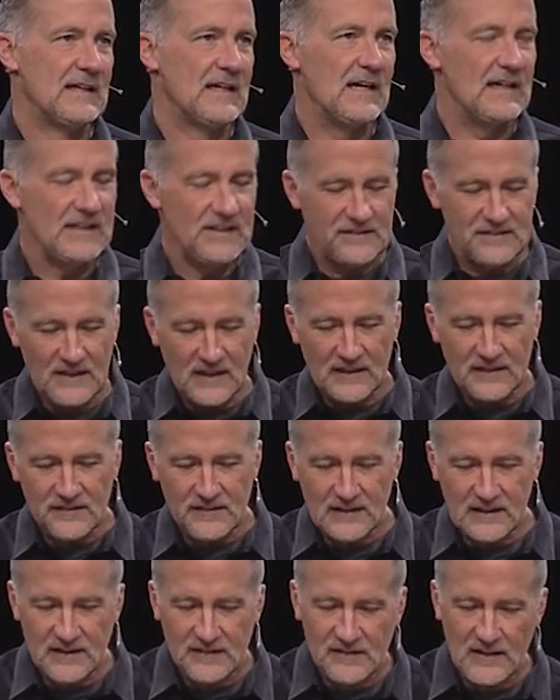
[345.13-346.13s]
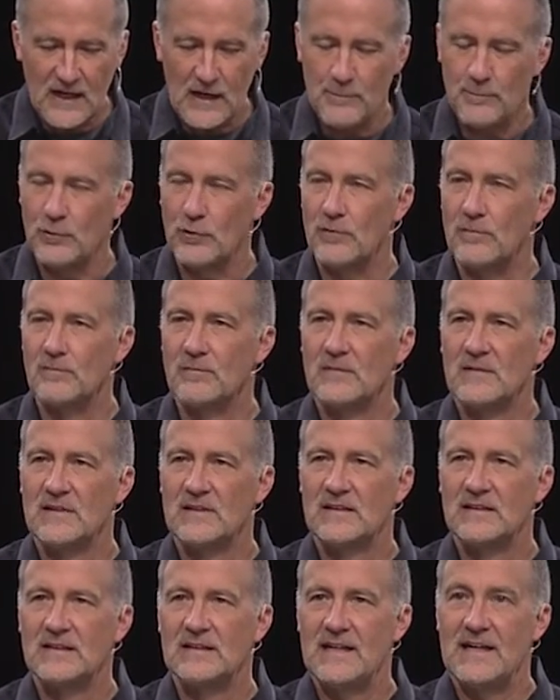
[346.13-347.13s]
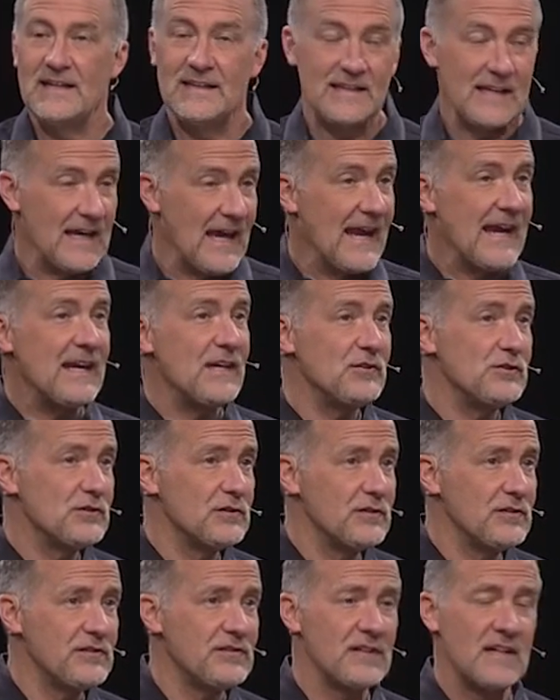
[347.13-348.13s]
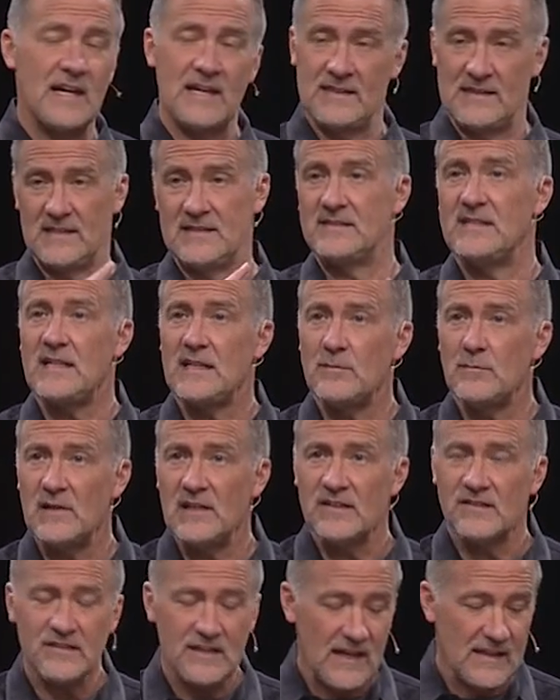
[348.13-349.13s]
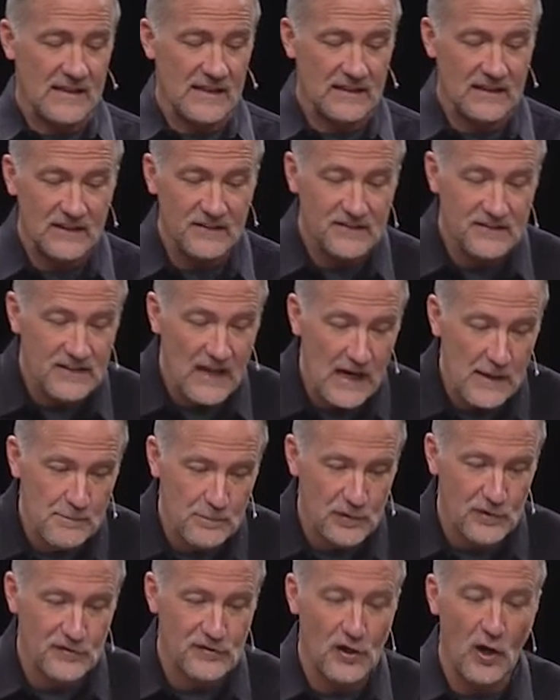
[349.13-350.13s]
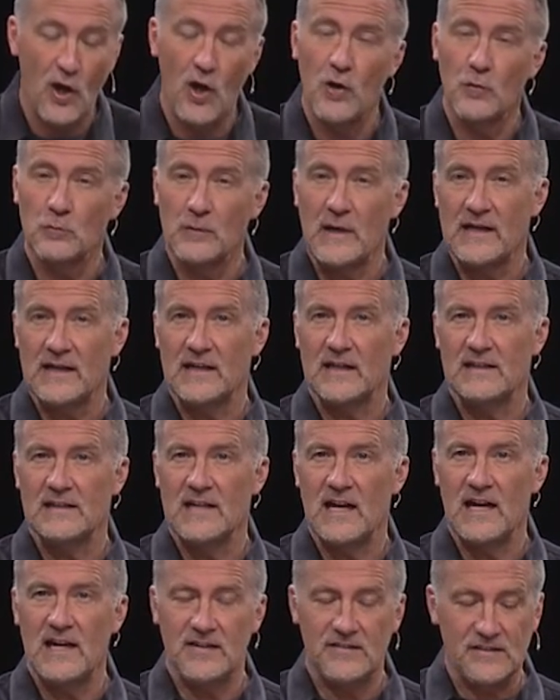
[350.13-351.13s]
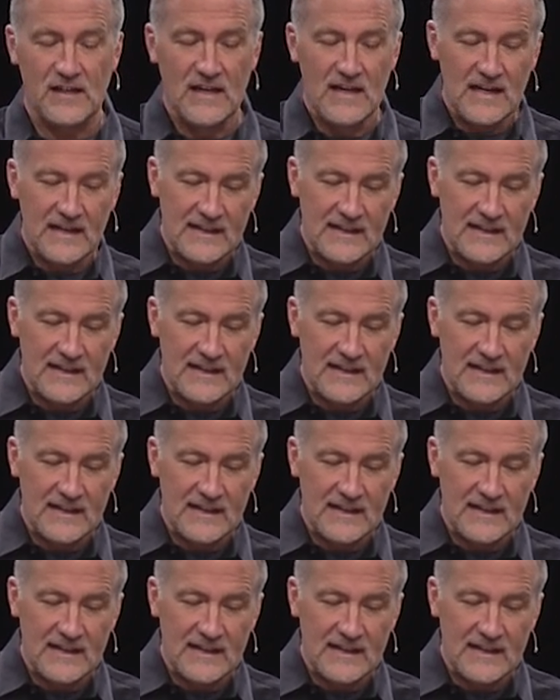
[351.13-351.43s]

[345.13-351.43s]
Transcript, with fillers: And he set us an example. And the angels and the demons and the disciples all recognize